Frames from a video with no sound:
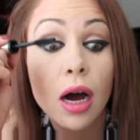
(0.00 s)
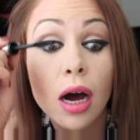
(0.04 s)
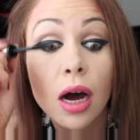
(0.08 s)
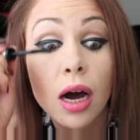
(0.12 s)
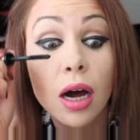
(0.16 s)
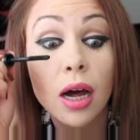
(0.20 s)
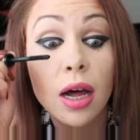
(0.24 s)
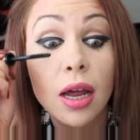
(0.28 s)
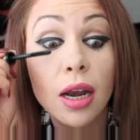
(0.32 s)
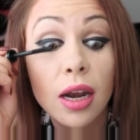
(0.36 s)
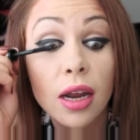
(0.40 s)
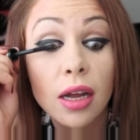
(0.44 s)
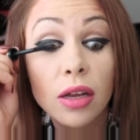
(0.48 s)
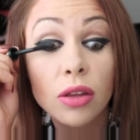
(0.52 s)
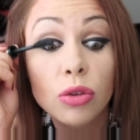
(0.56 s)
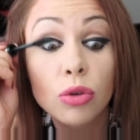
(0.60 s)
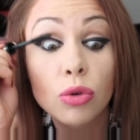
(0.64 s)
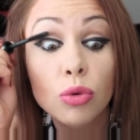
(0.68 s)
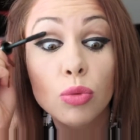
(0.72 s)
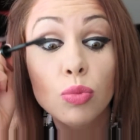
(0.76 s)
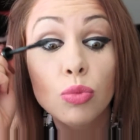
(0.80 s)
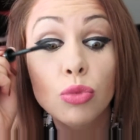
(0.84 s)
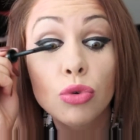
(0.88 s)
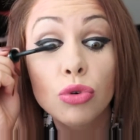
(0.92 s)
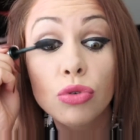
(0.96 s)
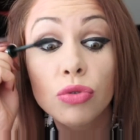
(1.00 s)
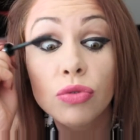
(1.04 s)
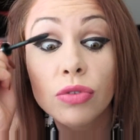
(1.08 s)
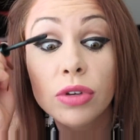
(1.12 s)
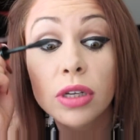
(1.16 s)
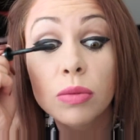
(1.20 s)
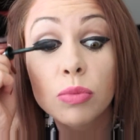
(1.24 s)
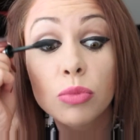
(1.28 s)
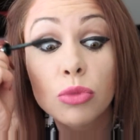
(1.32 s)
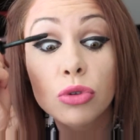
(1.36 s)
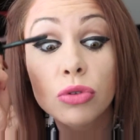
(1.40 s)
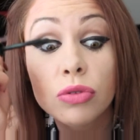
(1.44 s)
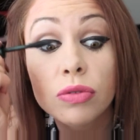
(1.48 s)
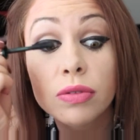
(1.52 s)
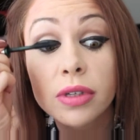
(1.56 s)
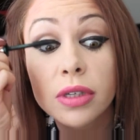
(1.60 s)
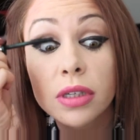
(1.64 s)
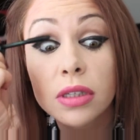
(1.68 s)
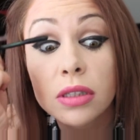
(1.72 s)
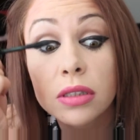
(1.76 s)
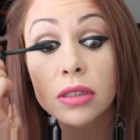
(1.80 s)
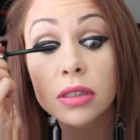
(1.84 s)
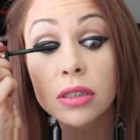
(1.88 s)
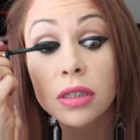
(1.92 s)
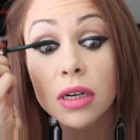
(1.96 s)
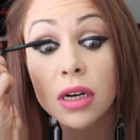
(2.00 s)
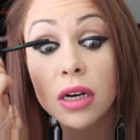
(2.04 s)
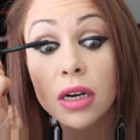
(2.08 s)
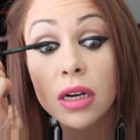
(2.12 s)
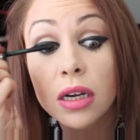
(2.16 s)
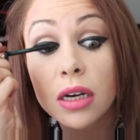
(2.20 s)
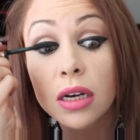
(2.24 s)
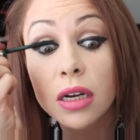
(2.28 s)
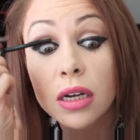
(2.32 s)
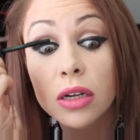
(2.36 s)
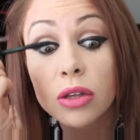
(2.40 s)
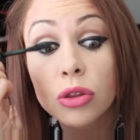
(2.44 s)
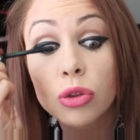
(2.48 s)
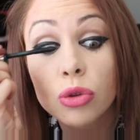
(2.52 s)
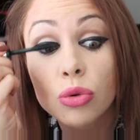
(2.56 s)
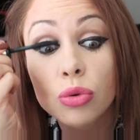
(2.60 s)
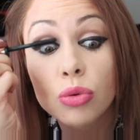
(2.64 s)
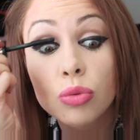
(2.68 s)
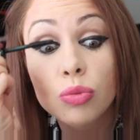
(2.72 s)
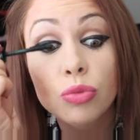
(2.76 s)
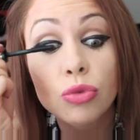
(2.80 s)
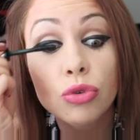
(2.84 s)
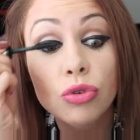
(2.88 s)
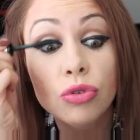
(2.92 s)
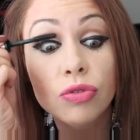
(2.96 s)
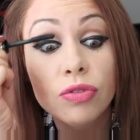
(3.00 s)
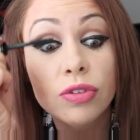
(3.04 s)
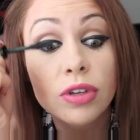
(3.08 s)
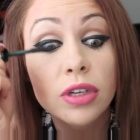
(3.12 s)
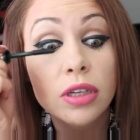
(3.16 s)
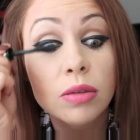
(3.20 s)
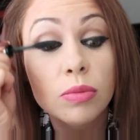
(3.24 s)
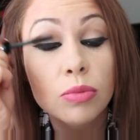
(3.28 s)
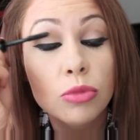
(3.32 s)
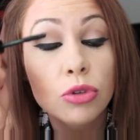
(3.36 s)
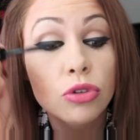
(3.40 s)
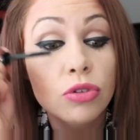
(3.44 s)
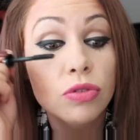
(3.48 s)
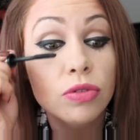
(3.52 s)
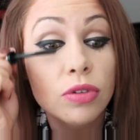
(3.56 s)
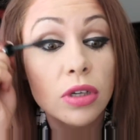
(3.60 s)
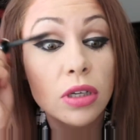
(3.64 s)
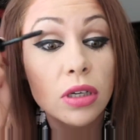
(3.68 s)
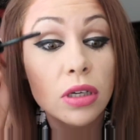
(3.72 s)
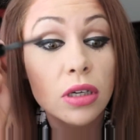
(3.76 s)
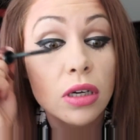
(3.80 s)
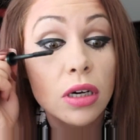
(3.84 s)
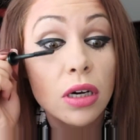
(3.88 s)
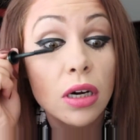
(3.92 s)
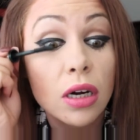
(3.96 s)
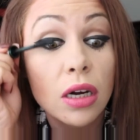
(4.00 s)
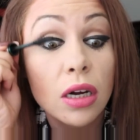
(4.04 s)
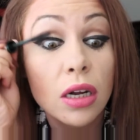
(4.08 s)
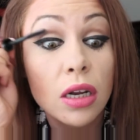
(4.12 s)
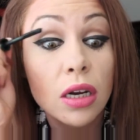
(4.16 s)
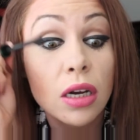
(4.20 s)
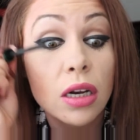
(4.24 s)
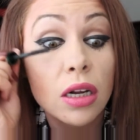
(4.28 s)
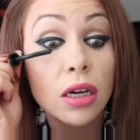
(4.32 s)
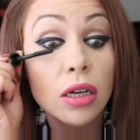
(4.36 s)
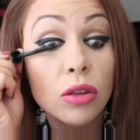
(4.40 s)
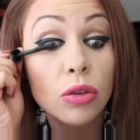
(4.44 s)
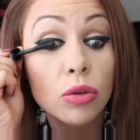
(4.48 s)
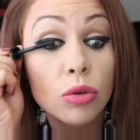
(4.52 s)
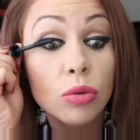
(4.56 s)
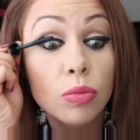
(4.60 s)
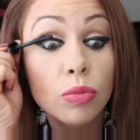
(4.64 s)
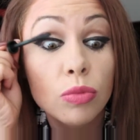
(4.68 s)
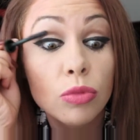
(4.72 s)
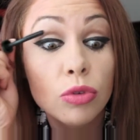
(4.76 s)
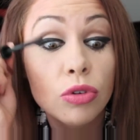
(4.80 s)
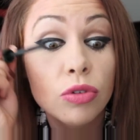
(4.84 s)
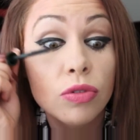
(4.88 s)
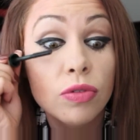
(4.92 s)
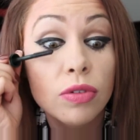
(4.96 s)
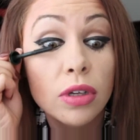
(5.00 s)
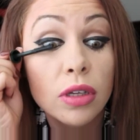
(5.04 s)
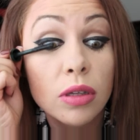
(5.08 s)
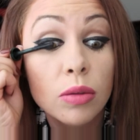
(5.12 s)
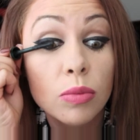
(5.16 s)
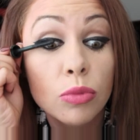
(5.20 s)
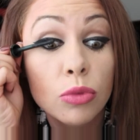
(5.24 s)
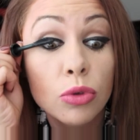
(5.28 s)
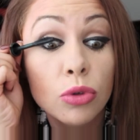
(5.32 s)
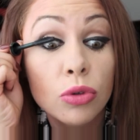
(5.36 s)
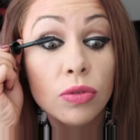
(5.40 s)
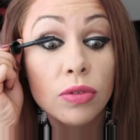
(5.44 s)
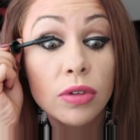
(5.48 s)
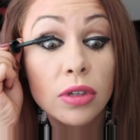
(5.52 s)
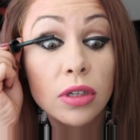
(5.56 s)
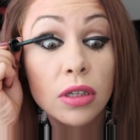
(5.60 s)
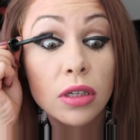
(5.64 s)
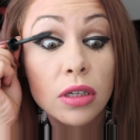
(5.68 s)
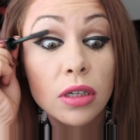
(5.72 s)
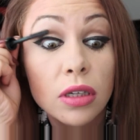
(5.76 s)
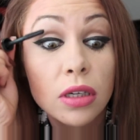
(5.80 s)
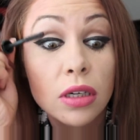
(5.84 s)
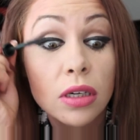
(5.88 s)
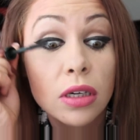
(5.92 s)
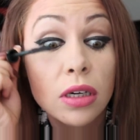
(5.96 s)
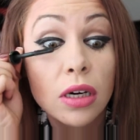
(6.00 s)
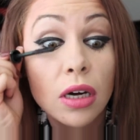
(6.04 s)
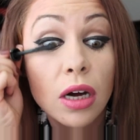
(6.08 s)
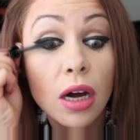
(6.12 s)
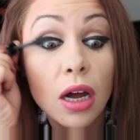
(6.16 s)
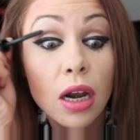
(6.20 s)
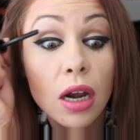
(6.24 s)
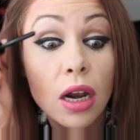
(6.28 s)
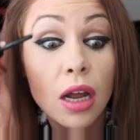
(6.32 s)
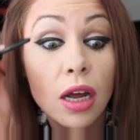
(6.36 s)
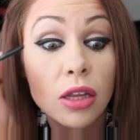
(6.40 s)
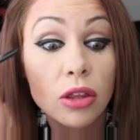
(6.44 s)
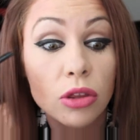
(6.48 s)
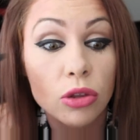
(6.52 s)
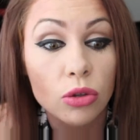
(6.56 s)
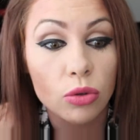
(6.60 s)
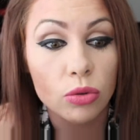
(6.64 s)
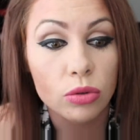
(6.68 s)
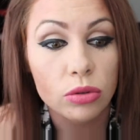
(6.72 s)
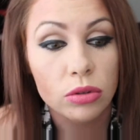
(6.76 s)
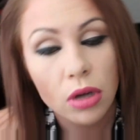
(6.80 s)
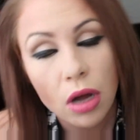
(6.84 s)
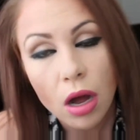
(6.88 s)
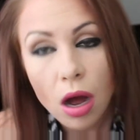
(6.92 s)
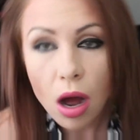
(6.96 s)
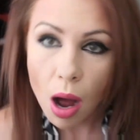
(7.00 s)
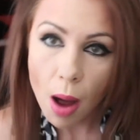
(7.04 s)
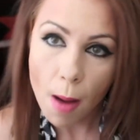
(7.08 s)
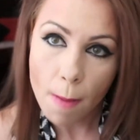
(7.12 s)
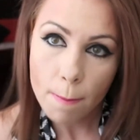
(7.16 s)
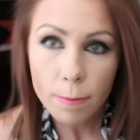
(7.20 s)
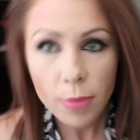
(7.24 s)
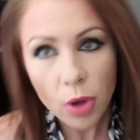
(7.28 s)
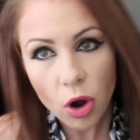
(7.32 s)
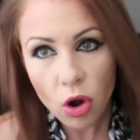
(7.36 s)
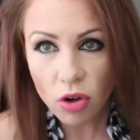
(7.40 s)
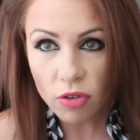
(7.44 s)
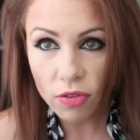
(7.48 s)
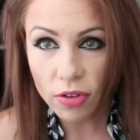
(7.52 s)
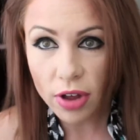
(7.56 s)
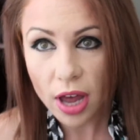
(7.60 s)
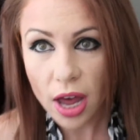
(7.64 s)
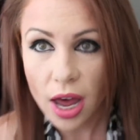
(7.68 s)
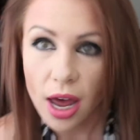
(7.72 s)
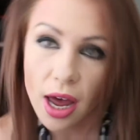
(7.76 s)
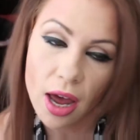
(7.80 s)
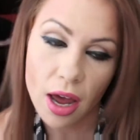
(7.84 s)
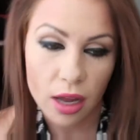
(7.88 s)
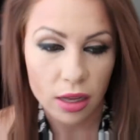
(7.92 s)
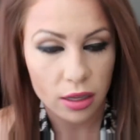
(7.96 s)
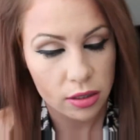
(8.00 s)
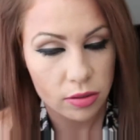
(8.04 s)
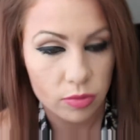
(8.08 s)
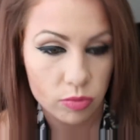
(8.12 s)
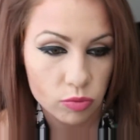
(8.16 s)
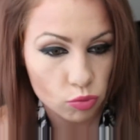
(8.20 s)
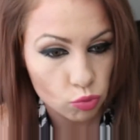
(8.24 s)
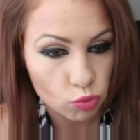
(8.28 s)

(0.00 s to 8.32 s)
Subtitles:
I like to move it, move it. I like to move it, move it. I like to move it, move it. I like to move it.